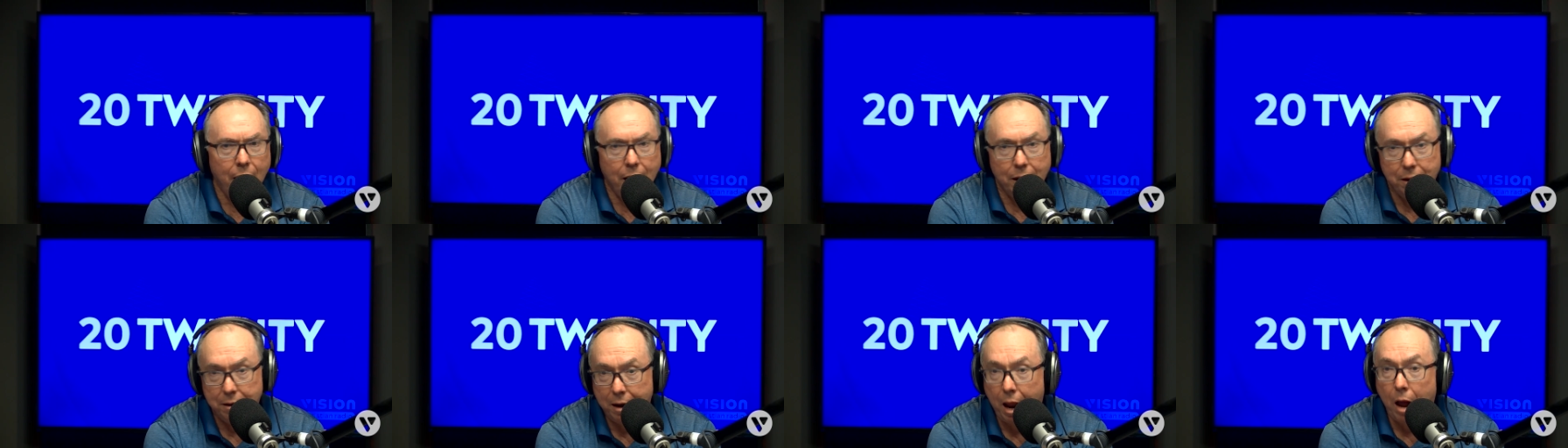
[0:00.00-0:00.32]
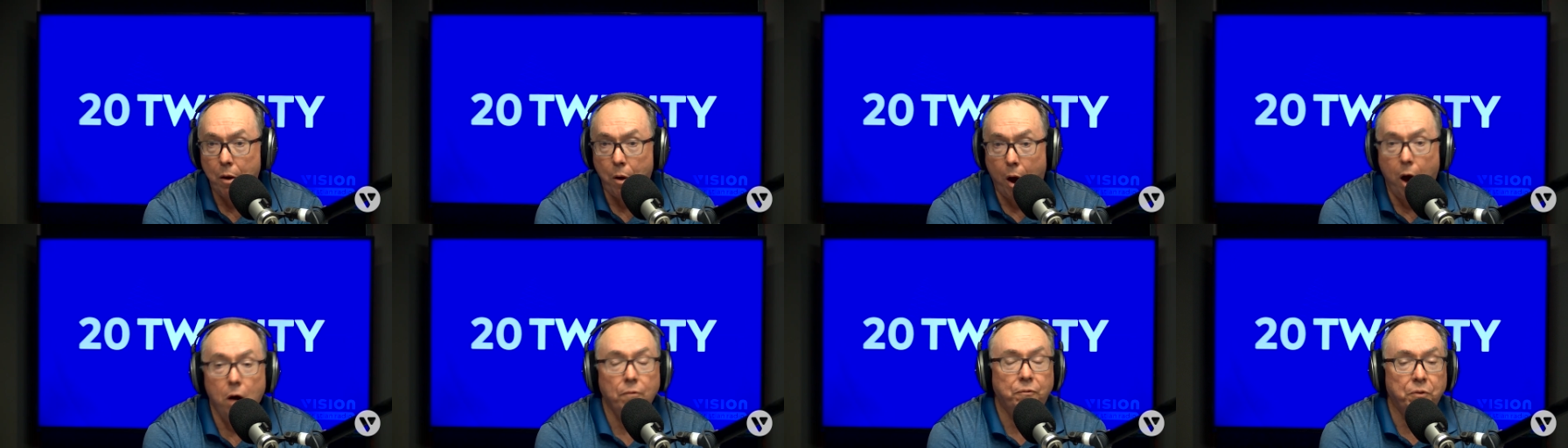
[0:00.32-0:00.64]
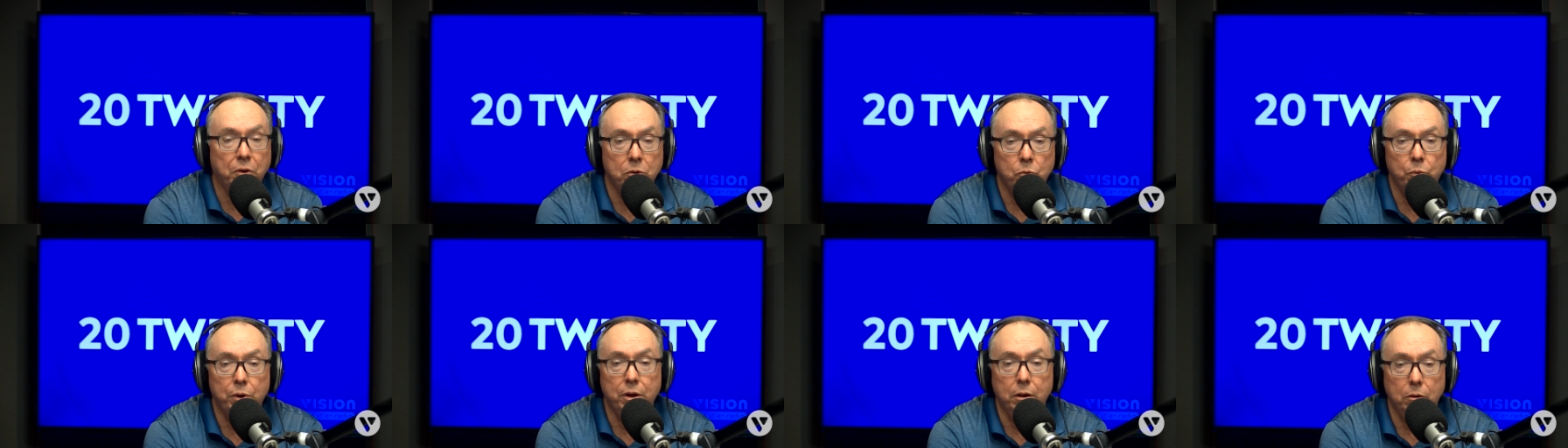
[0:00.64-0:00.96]
You know,
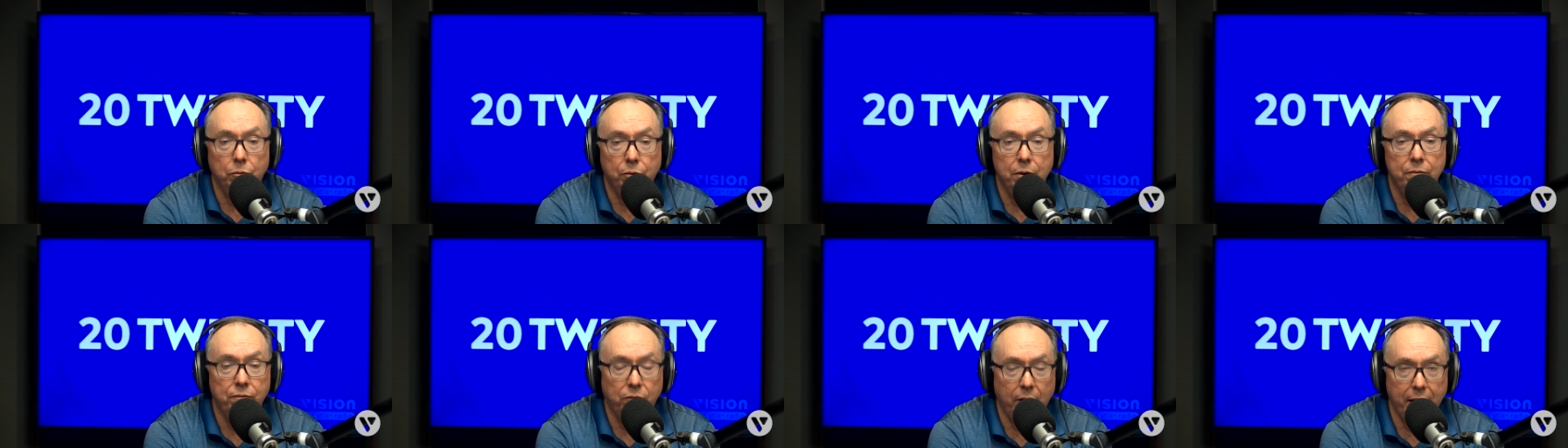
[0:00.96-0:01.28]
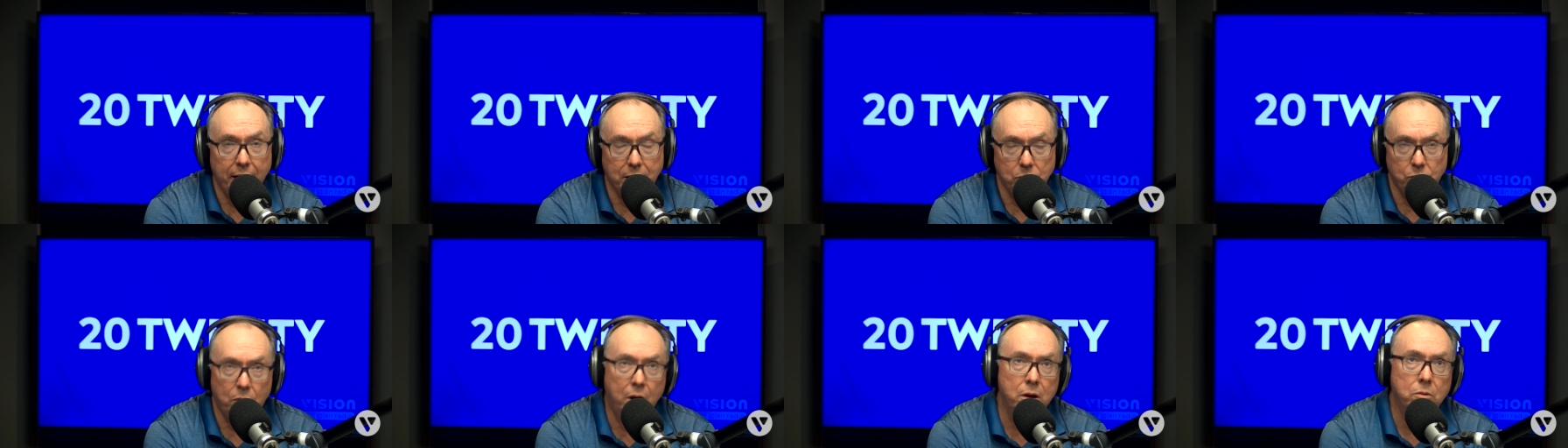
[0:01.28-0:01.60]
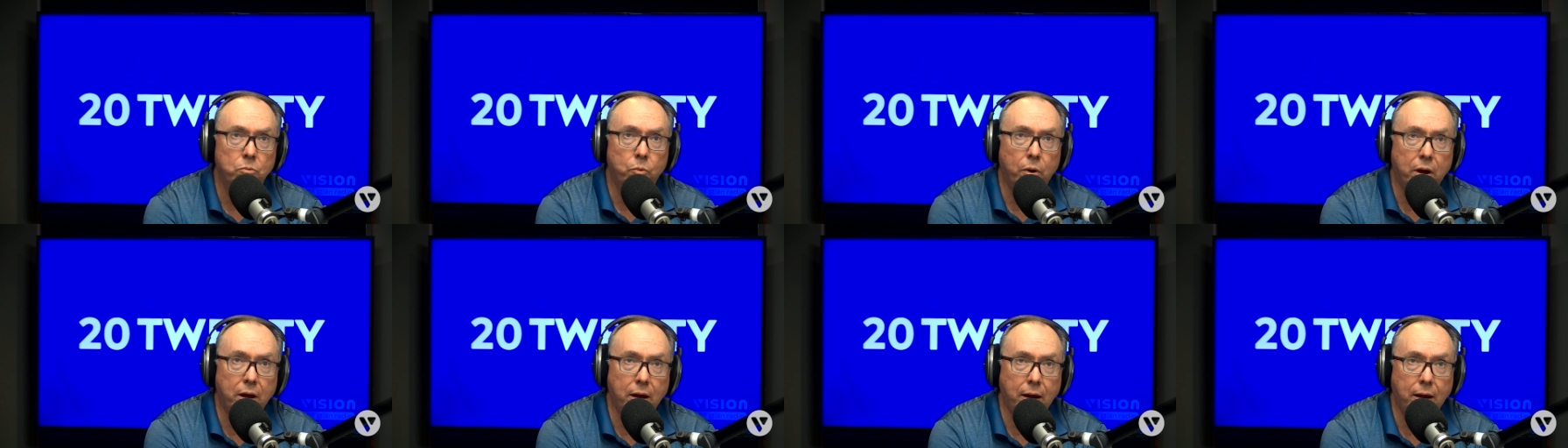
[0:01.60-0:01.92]
often we'll reflect,
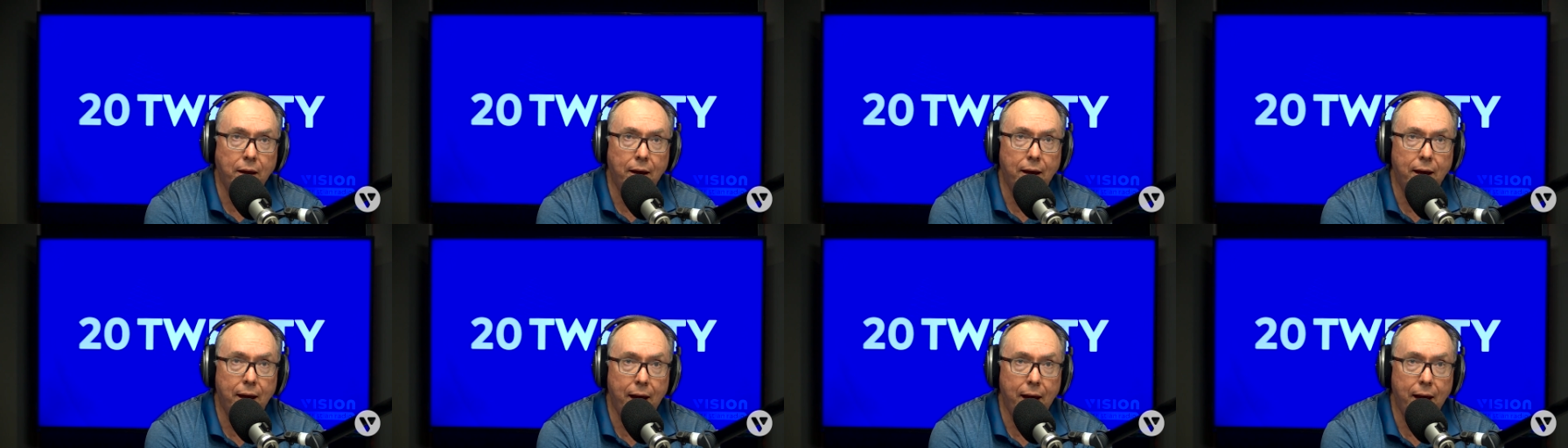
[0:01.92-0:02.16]
won't we,